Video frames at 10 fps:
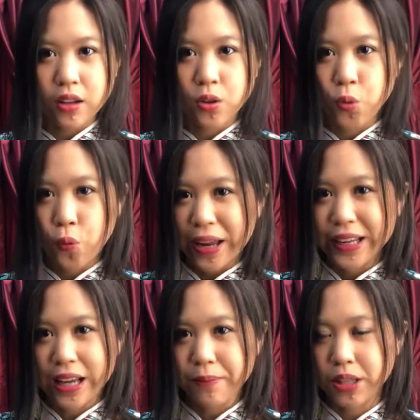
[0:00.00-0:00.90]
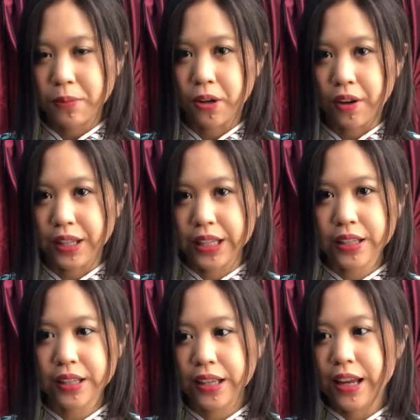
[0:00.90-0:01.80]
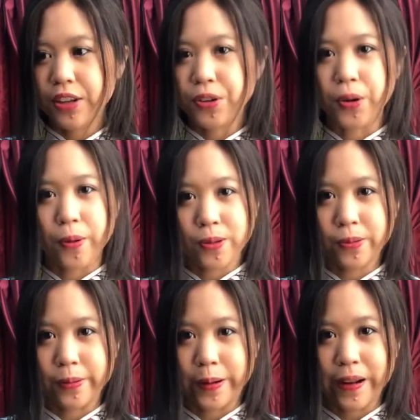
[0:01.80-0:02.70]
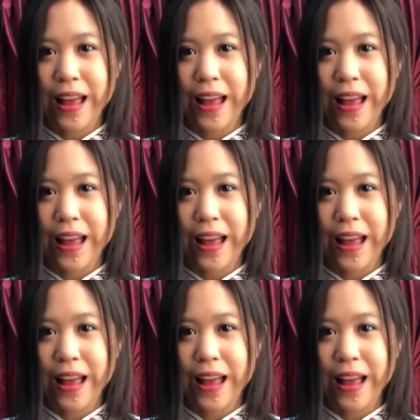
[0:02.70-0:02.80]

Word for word: you wake up in the morning, you go to work,